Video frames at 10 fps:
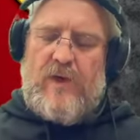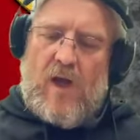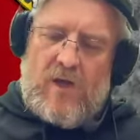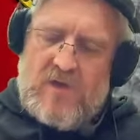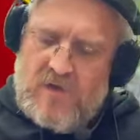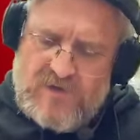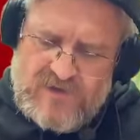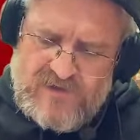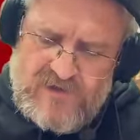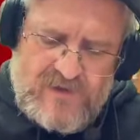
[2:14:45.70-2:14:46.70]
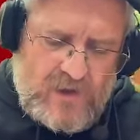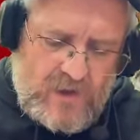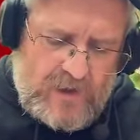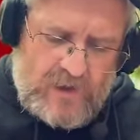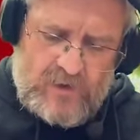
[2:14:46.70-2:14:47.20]
are good to
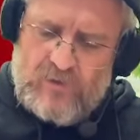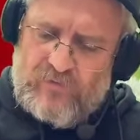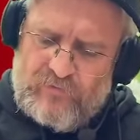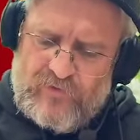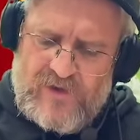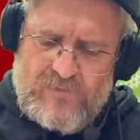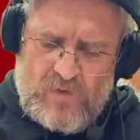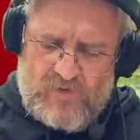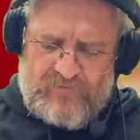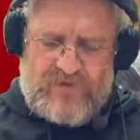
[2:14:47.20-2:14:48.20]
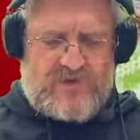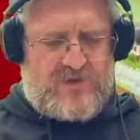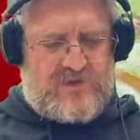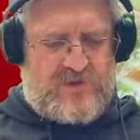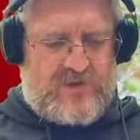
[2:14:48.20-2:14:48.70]
go. Three more
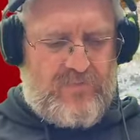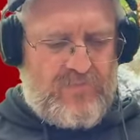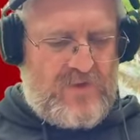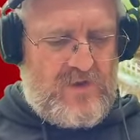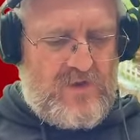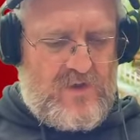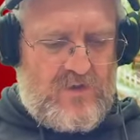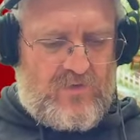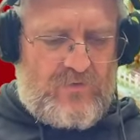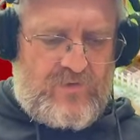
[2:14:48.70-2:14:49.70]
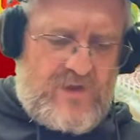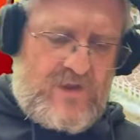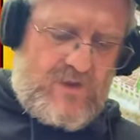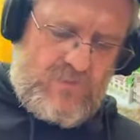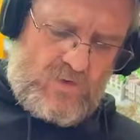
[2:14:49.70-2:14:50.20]
visitors.
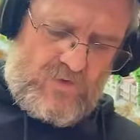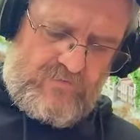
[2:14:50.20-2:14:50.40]
Three more